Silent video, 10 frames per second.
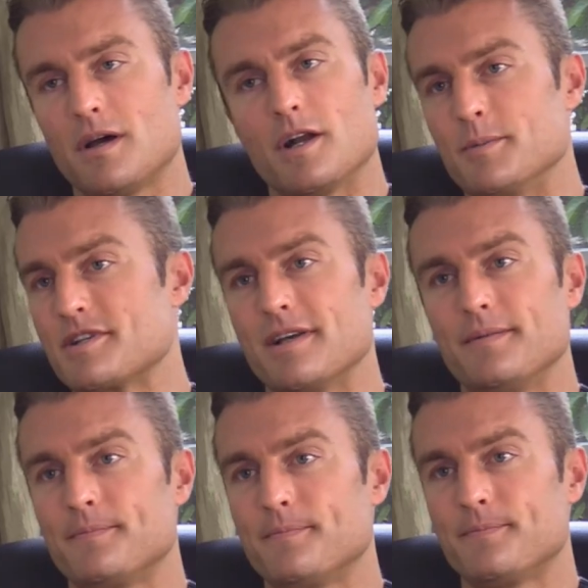100%.
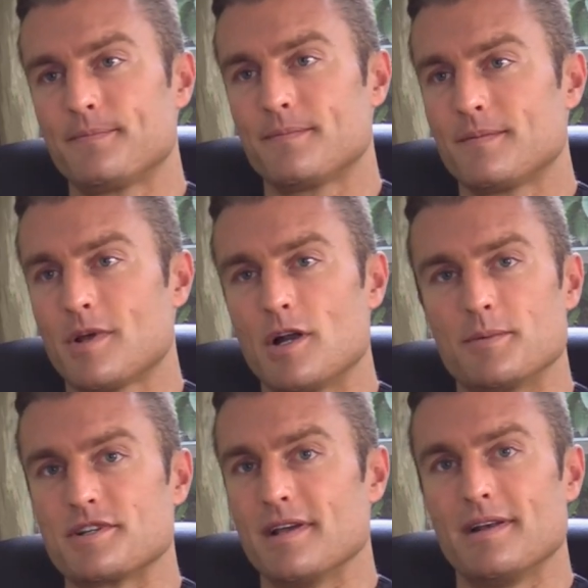
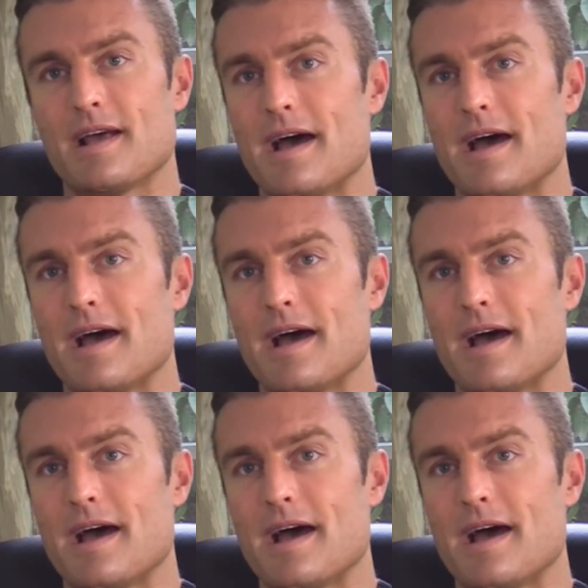100%.